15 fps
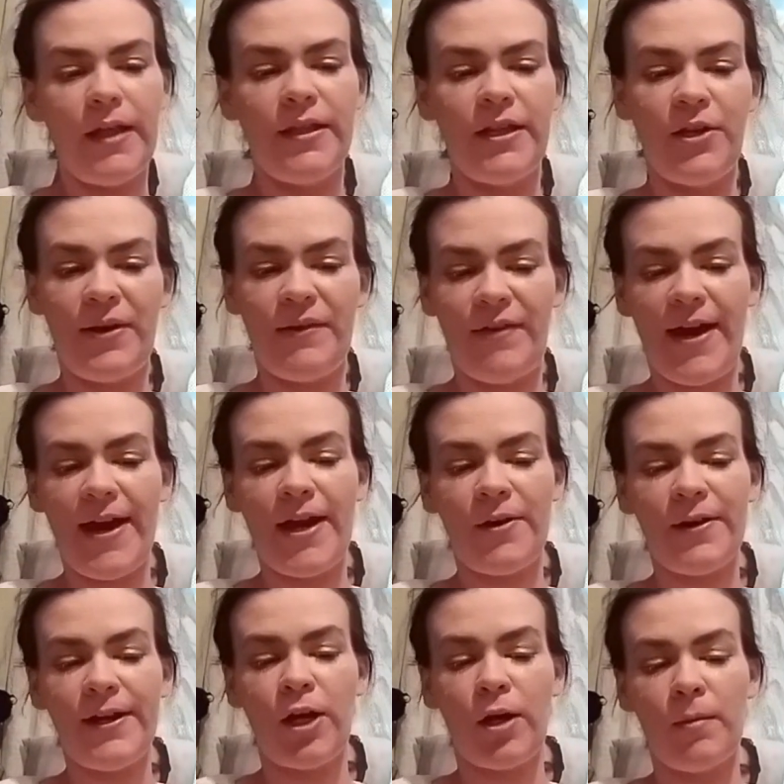And then you have
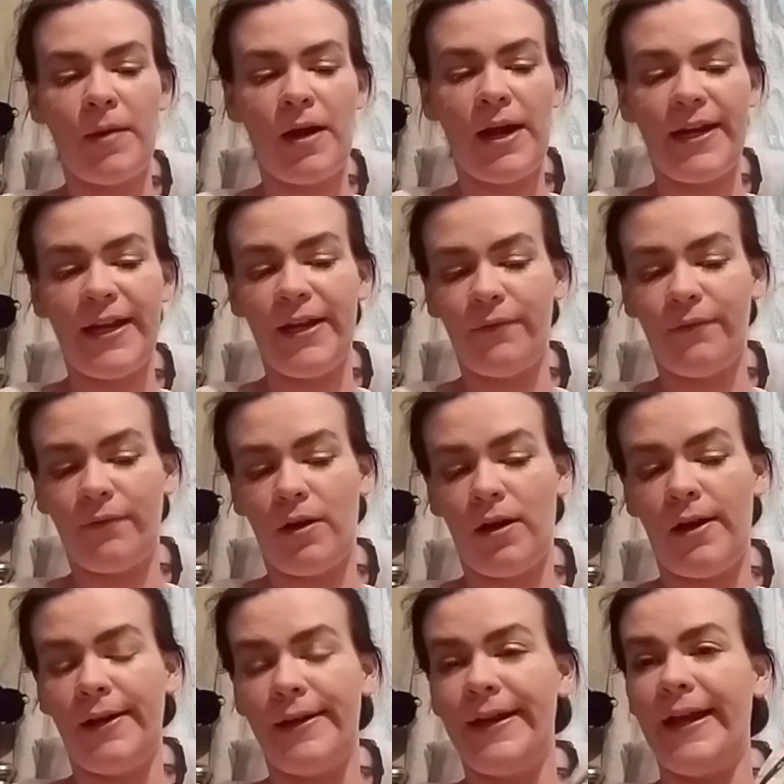Harry, Hermione,
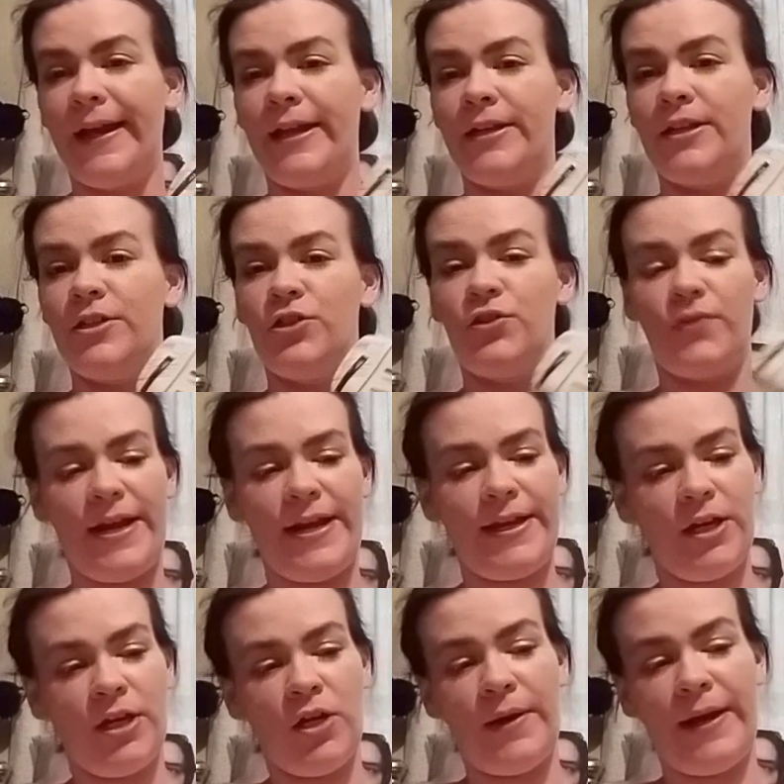Ron, and
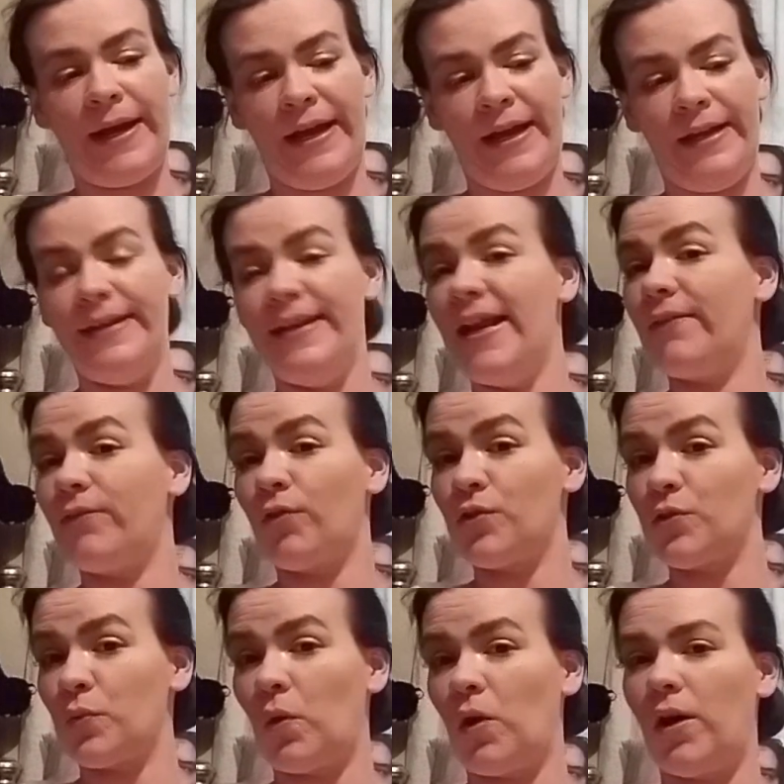Draco, and
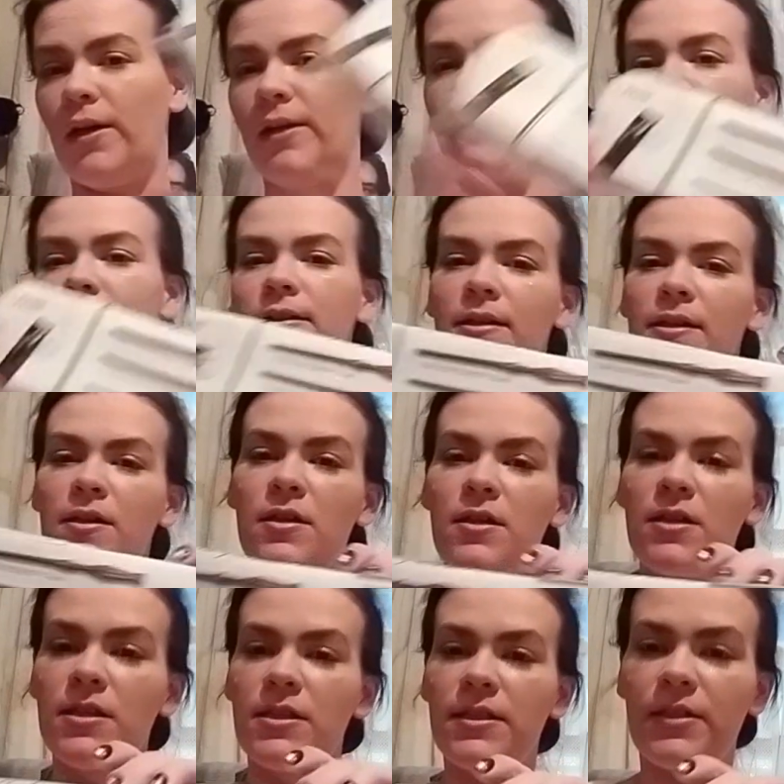Neville's wand.
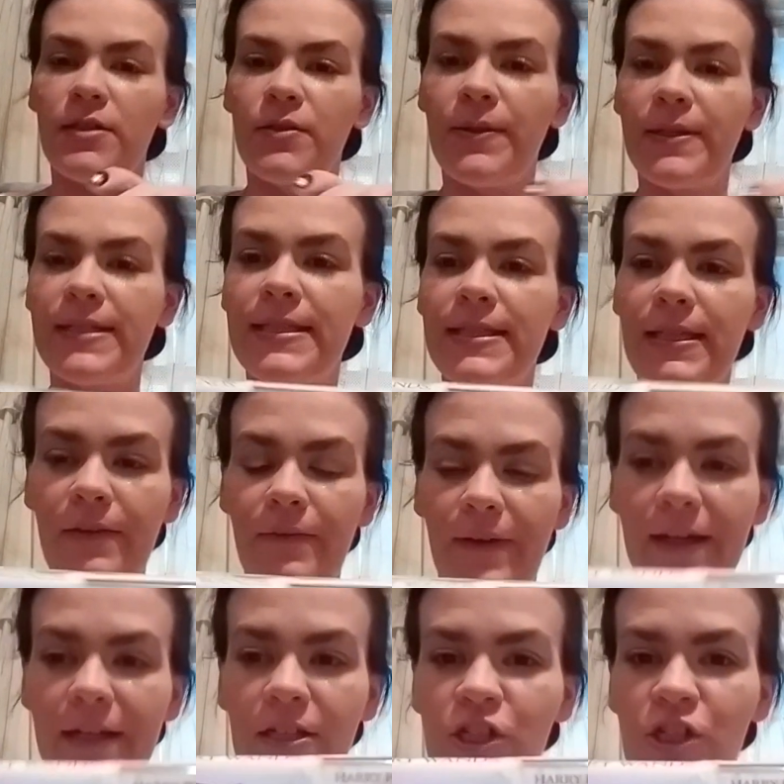So let's see if
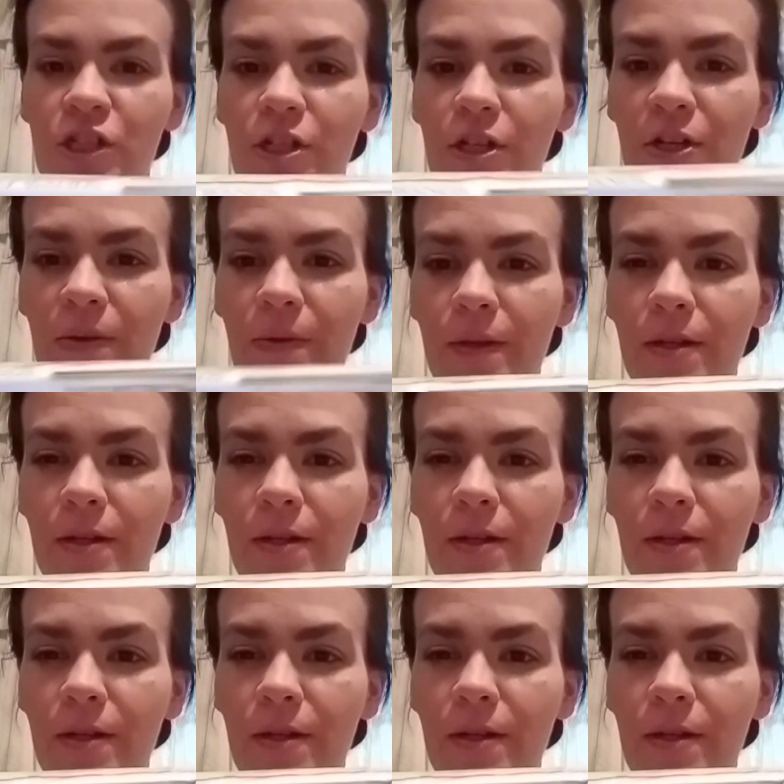I can show you